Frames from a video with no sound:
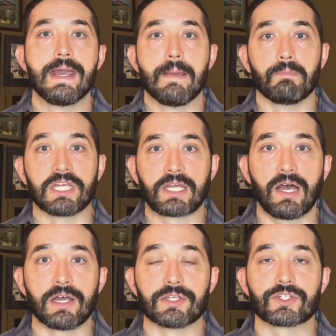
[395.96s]

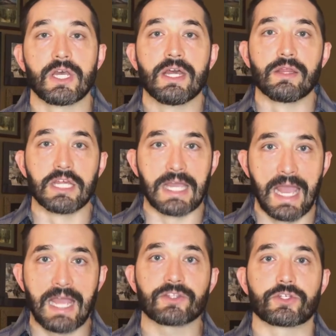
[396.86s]
because
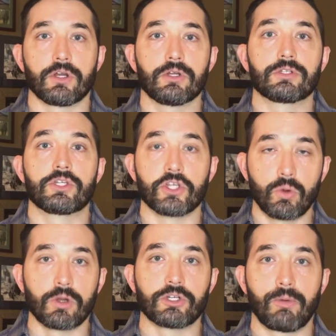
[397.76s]
the answer to
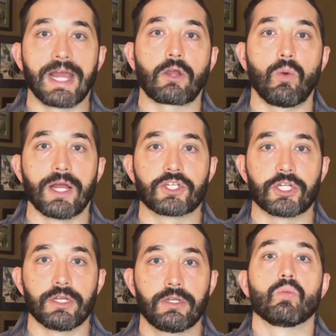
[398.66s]
your direct
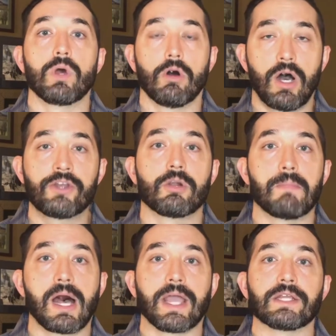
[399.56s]
question will
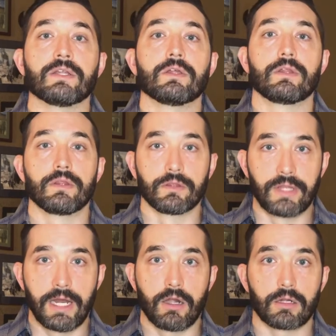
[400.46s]
undermine
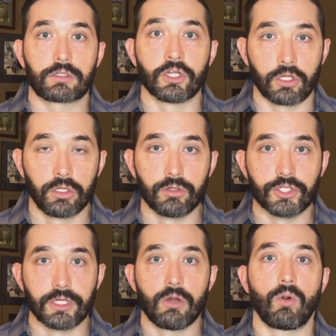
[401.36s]
their
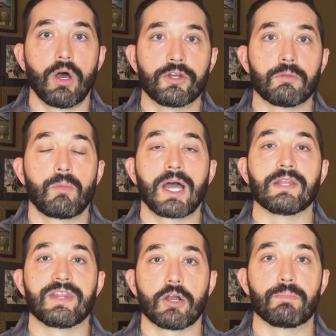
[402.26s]
conclusion or
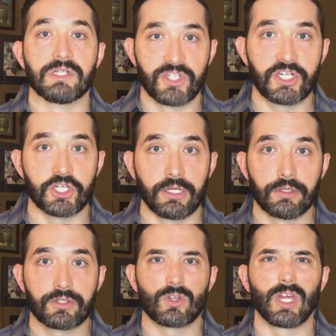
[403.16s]
undermine their position.
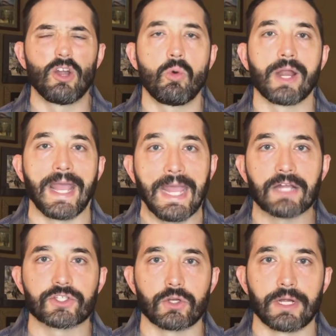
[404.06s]
So they don't want to
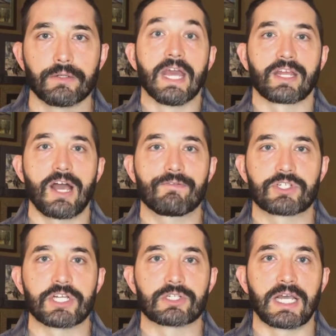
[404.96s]
answer it. In a
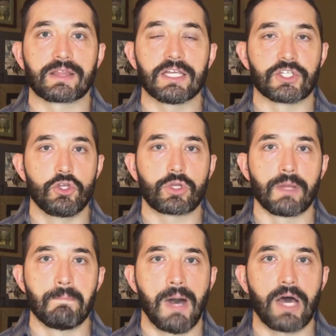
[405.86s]
conversation like this, you
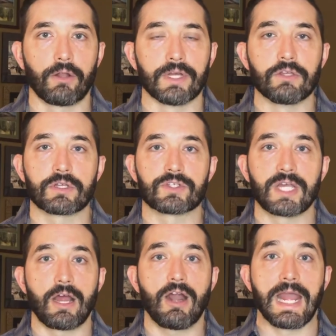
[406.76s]
can model and you can
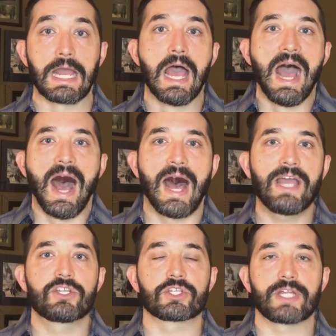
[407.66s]
say, all right,
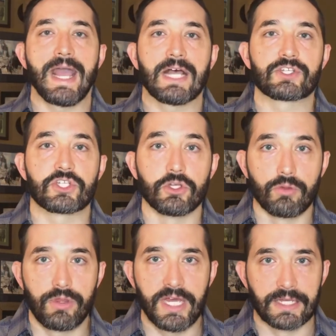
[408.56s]
I just asked you
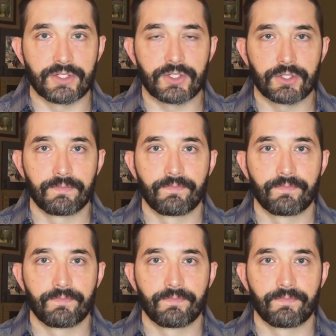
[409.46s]
this.